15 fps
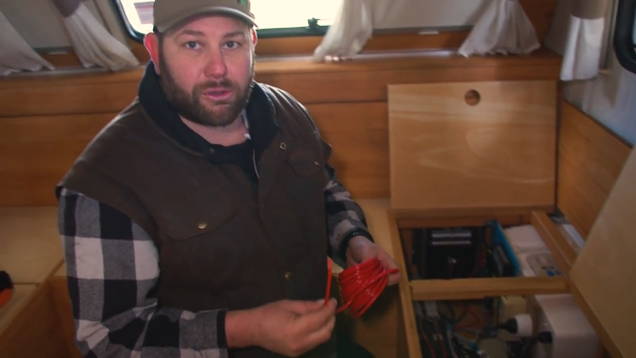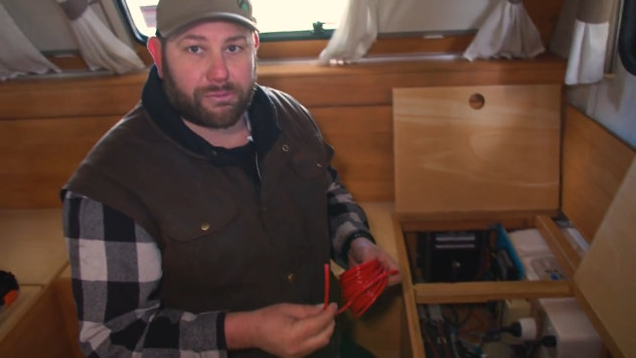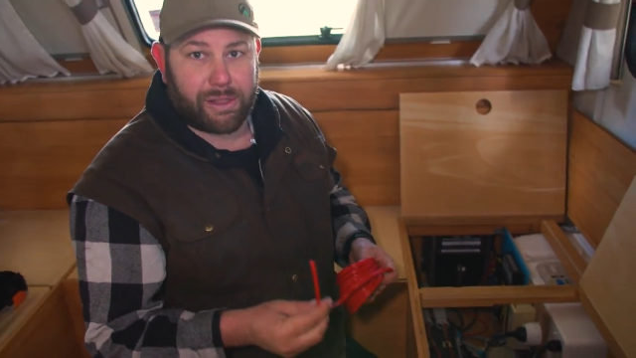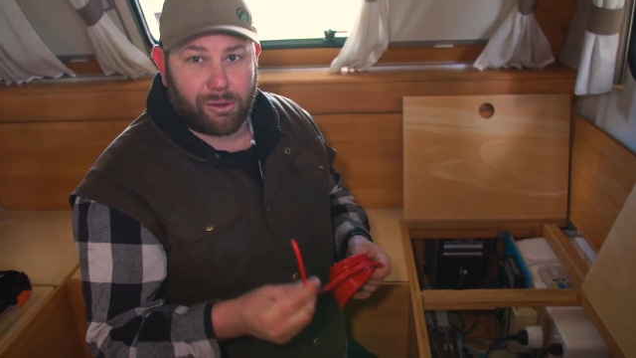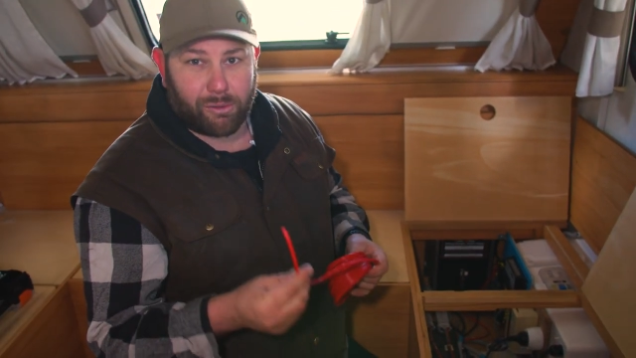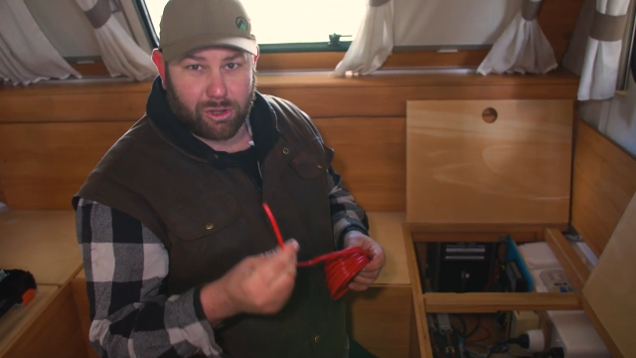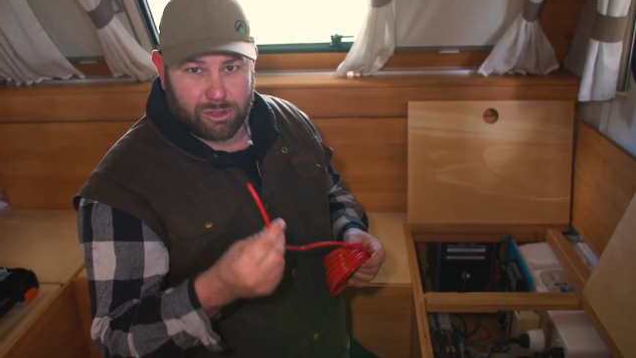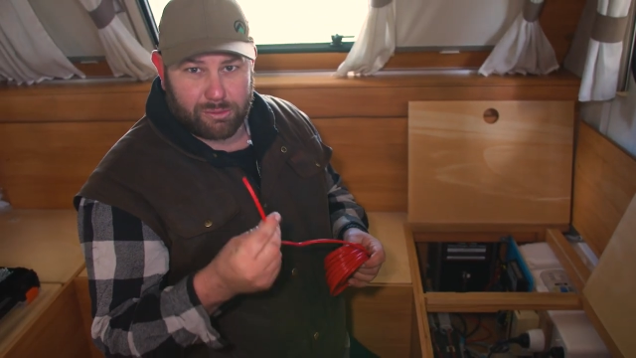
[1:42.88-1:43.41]
earth.
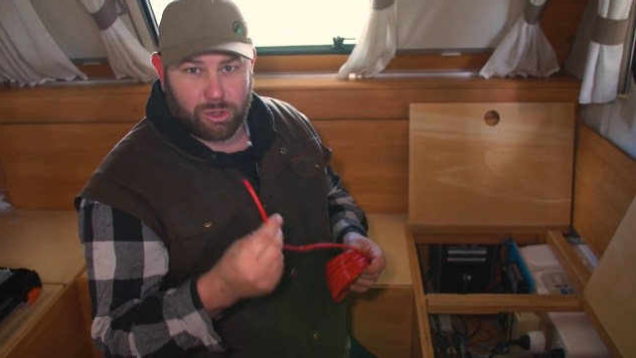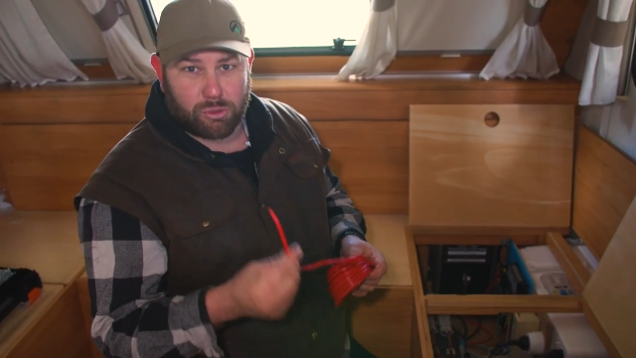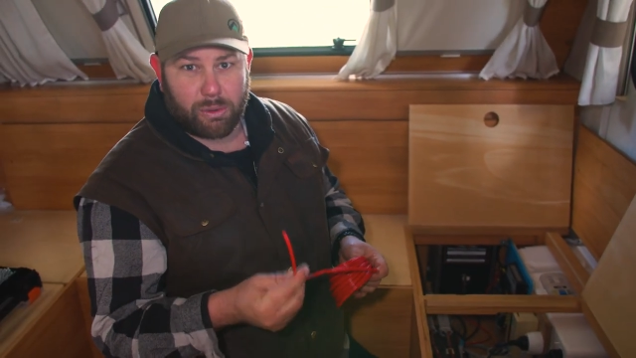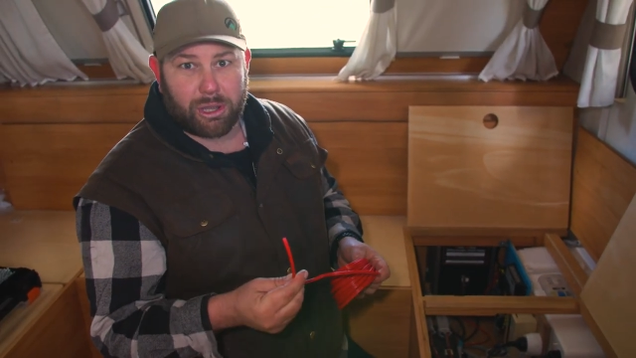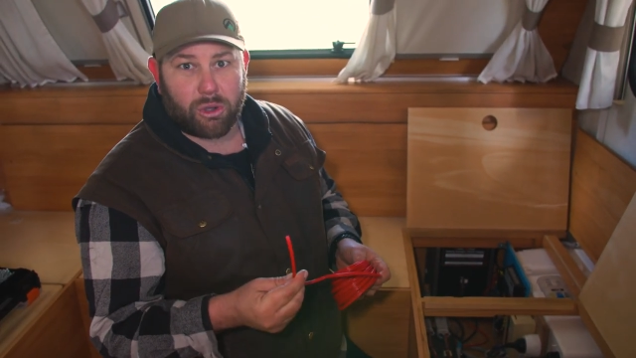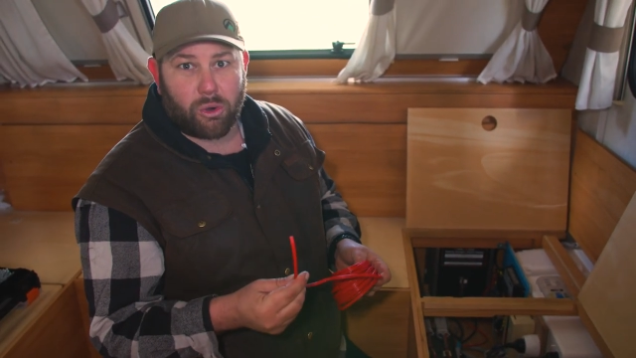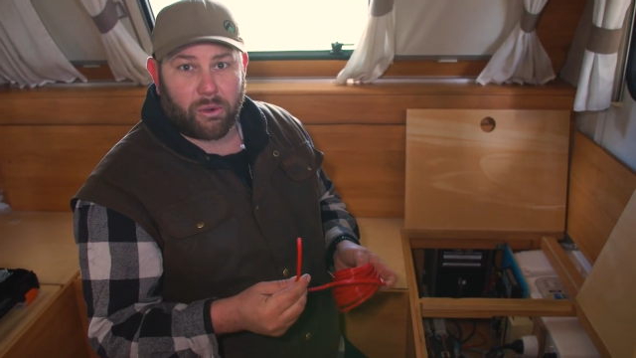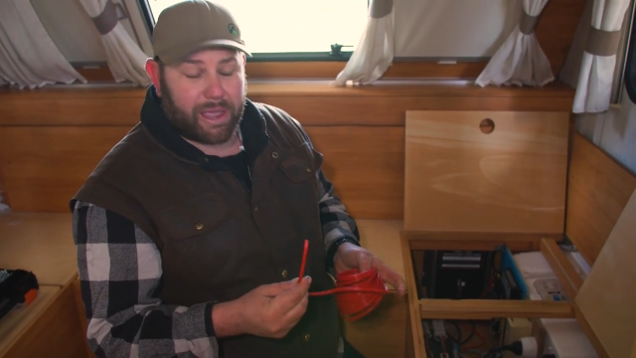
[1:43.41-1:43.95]
Now I've got some
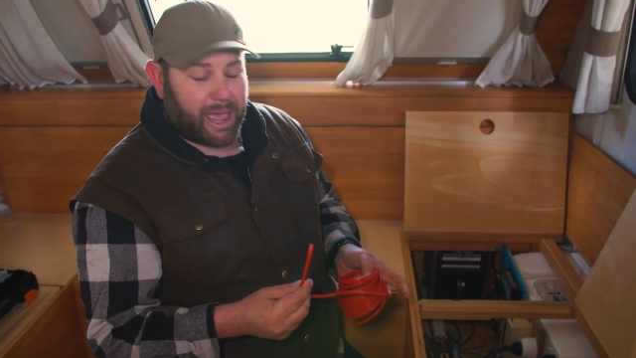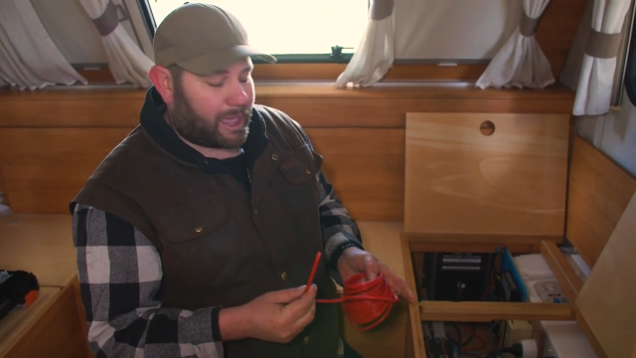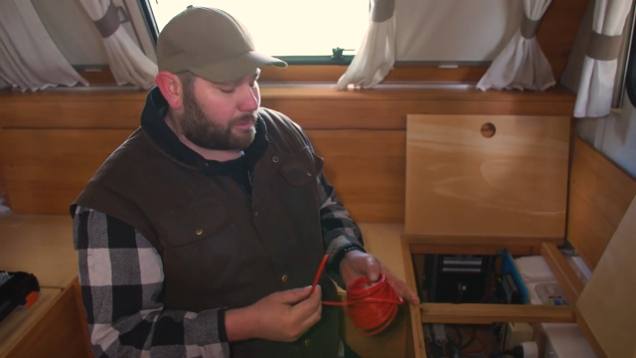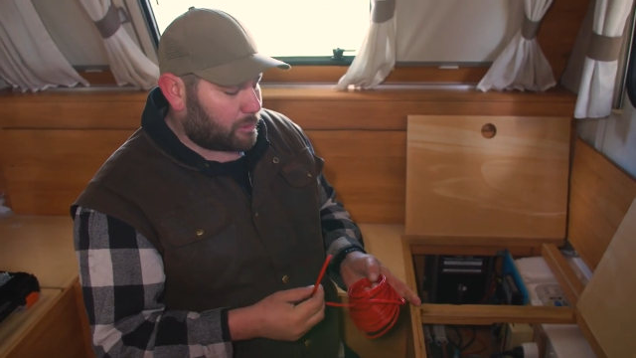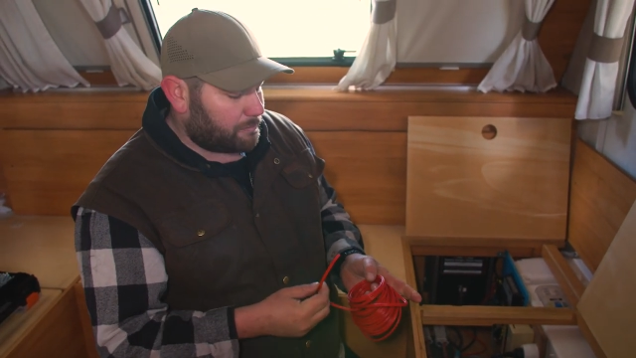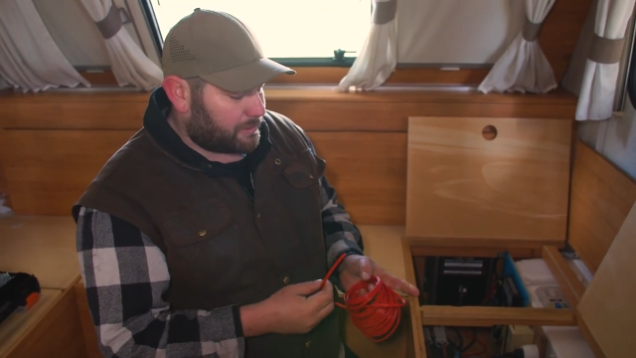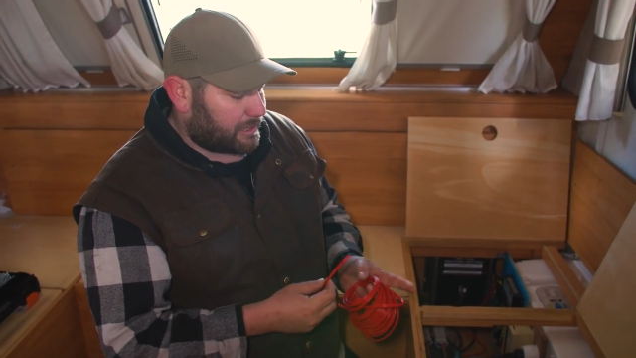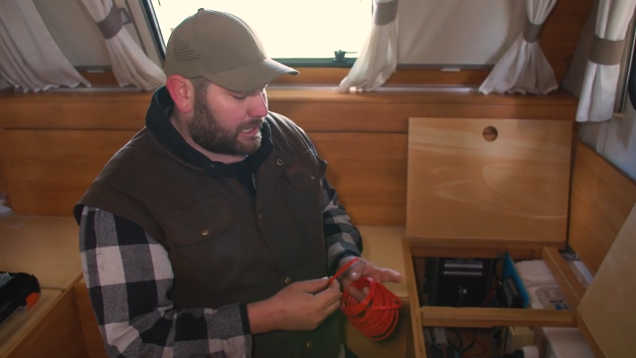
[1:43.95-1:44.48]
twin core
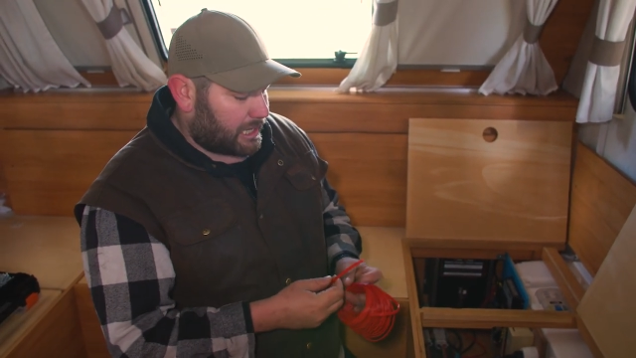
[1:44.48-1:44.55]
cable